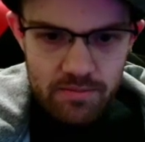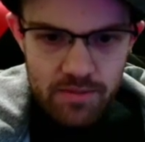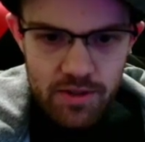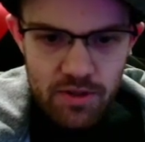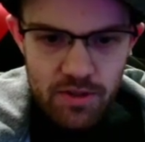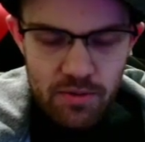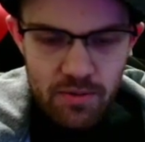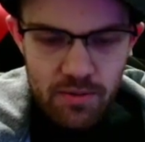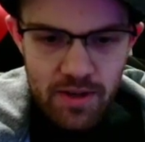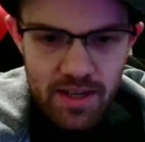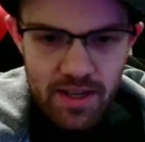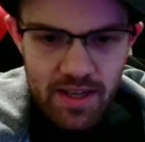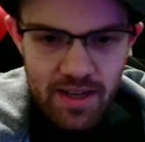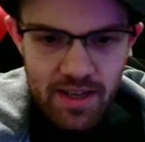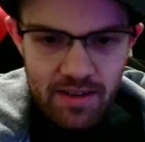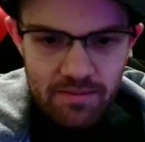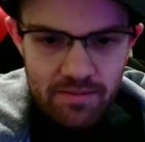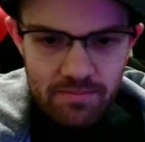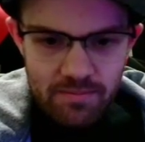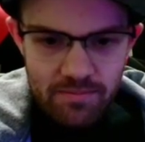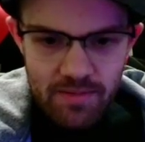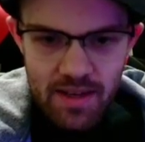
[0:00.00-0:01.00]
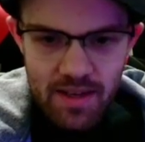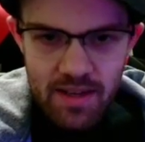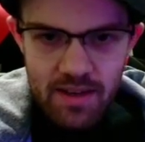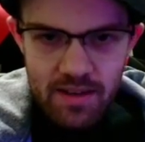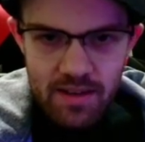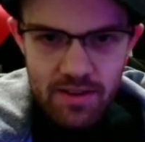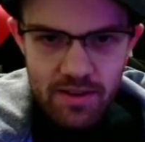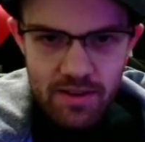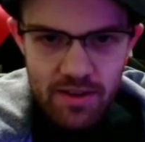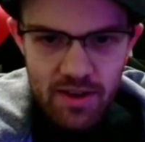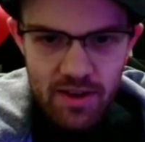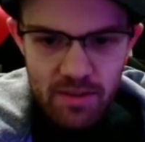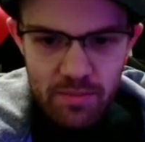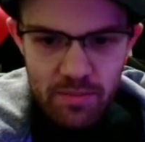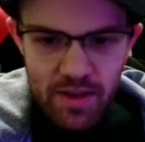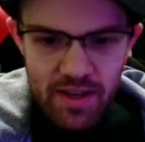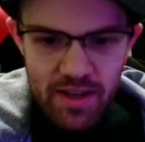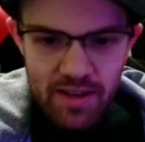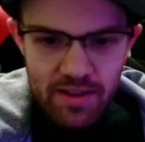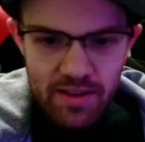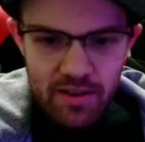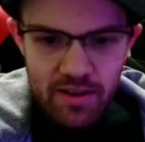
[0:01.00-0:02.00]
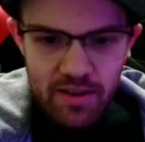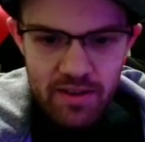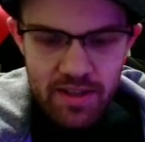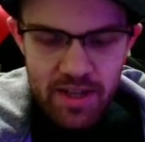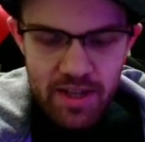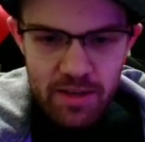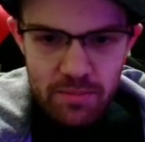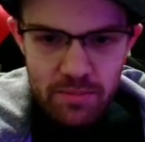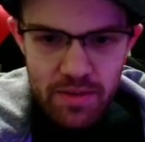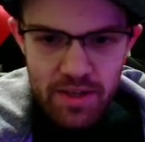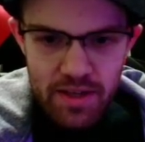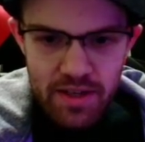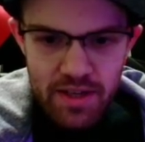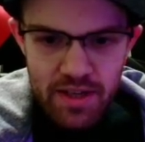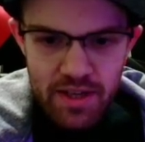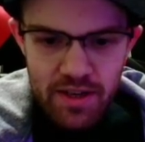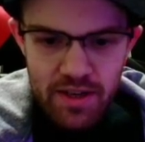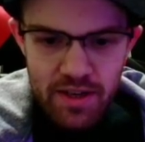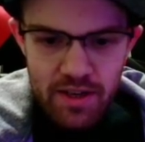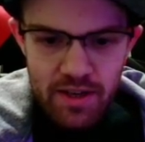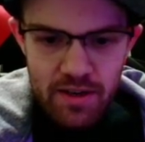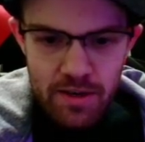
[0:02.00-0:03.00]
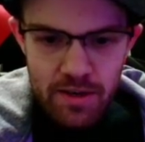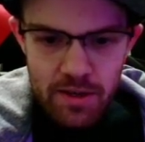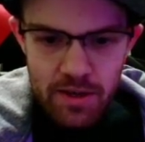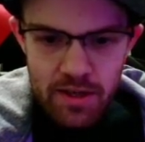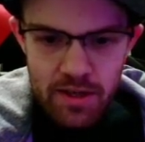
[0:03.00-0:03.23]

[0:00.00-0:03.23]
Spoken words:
Don't want to get got by our Kingpin here.